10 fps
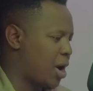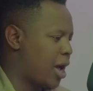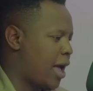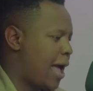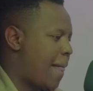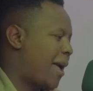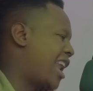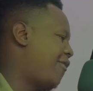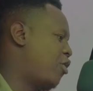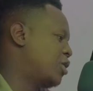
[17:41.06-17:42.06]
way.
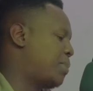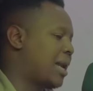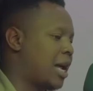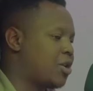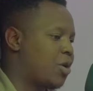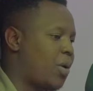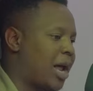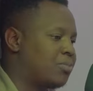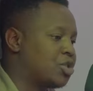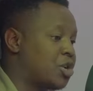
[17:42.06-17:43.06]
And I've always been like, you know what?
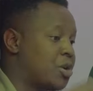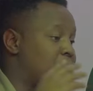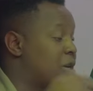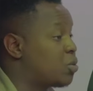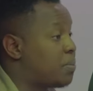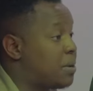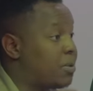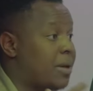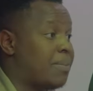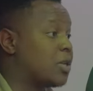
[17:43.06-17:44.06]
I'm just gonna mess with
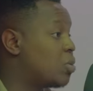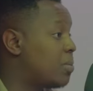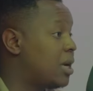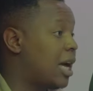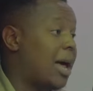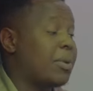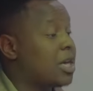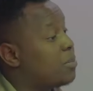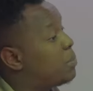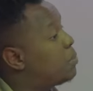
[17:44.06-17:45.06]
people that mess with me, and I'm gonna
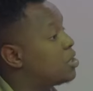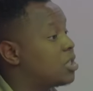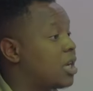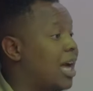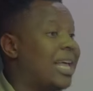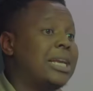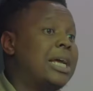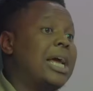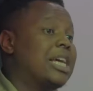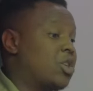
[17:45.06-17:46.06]
keep it pushing. And
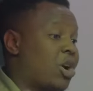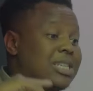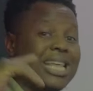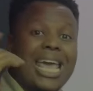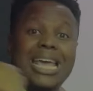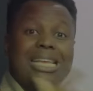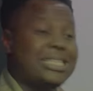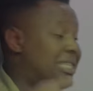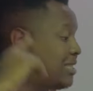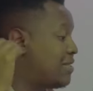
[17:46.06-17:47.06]
as long as the
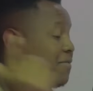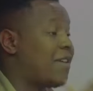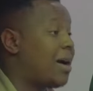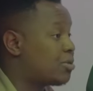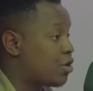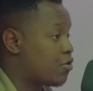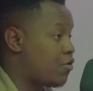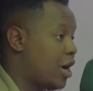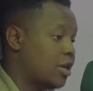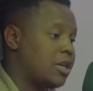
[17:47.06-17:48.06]
energies and the vibes are
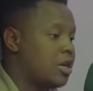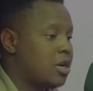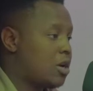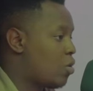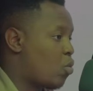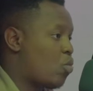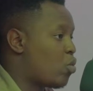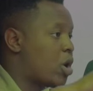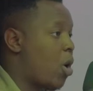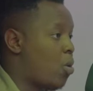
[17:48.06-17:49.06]
correct,
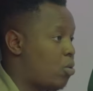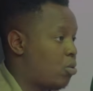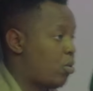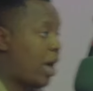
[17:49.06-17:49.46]
we go.